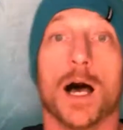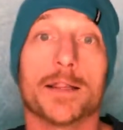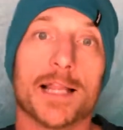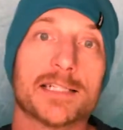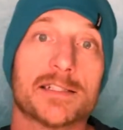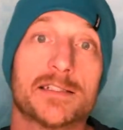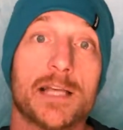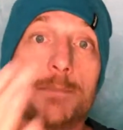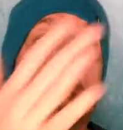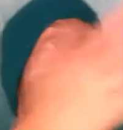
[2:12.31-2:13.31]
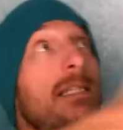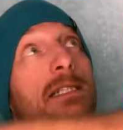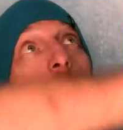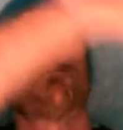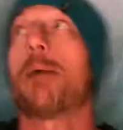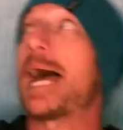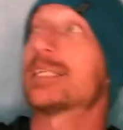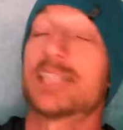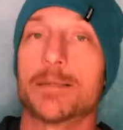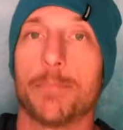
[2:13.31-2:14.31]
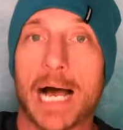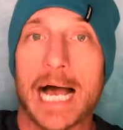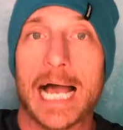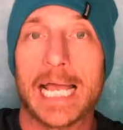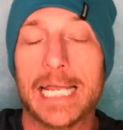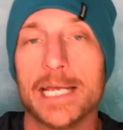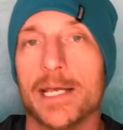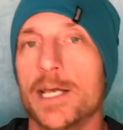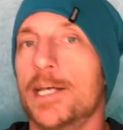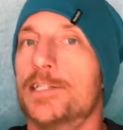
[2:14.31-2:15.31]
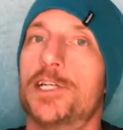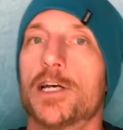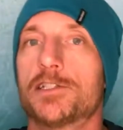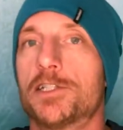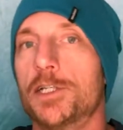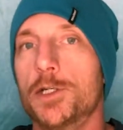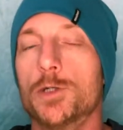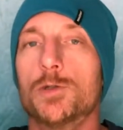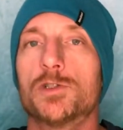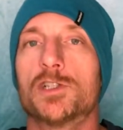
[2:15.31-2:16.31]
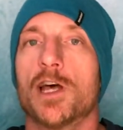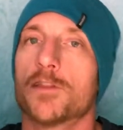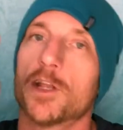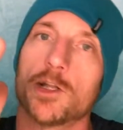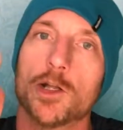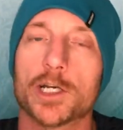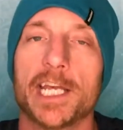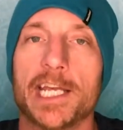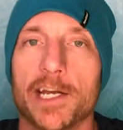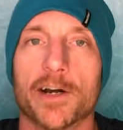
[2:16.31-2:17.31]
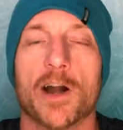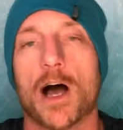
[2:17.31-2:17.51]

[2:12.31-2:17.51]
Unless the subject is passing by, just use the look here